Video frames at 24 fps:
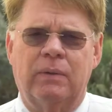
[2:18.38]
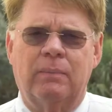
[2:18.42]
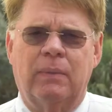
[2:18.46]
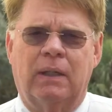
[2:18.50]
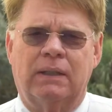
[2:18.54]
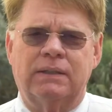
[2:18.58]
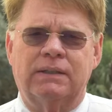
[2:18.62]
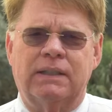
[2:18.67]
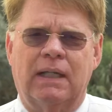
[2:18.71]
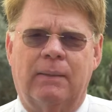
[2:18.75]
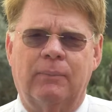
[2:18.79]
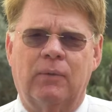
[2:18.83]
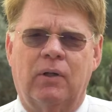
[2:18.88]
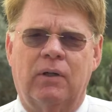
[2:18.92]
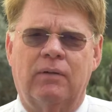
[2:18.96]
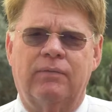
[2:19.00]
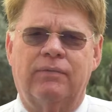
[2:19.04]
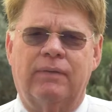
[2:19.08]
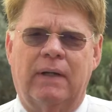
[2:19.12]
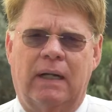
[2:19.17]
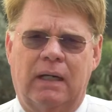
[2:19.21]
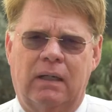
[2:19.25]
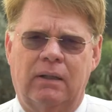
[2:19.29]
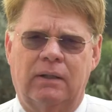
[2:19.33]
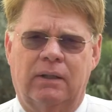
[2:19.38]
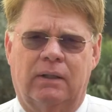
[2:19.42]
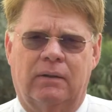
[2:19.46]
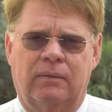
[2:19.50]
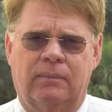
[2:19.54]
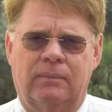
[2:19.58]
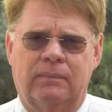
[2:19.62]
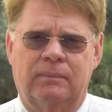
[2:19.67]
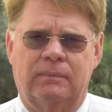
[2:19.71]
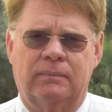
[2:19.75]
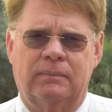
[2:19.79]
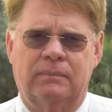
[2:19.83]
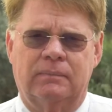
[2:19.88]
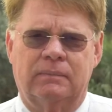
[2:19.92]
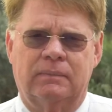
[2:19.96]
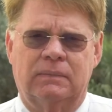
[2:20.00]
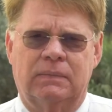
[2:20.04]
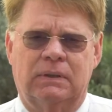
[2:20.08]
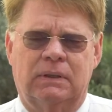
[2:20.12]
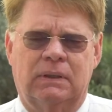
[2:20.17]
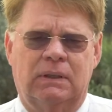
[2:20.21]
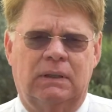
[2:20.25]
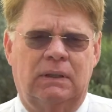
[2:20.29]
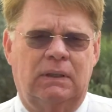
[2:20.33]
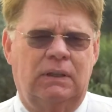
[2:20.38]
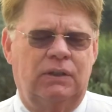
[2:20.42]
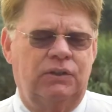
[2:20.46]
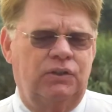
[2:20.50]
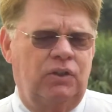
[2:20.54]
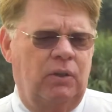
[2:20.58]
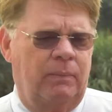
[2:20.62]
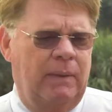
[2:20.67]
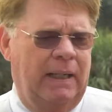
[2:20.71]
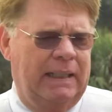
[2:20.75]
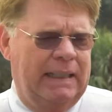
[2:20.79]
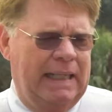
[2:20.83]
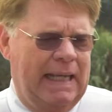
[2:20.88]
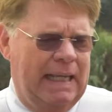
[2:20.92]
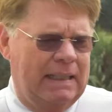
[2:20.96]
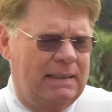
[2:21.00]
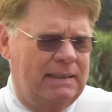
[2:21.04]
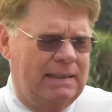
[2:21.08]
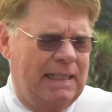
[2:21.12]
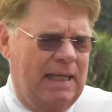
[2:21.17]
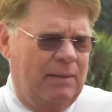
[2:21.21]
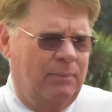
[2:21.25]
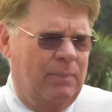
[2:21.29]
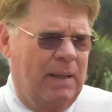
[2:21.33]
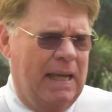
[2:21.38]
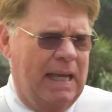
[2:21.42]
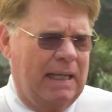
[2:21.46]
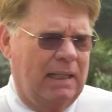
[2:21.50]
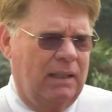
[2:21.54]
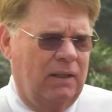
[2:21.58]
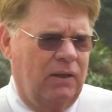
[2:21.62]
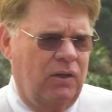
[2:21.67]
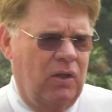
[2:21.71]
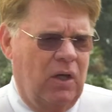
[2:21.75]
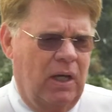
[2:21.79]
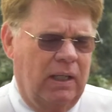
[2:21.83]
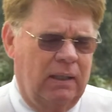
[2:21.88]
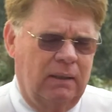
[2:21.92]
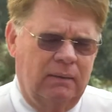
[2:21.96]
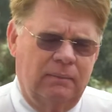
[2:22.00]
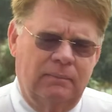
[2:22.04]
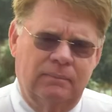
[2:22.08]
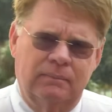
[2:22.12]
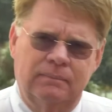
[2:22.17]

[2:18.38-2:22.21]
months, I'm going to fire you." So my dad sat back and thought,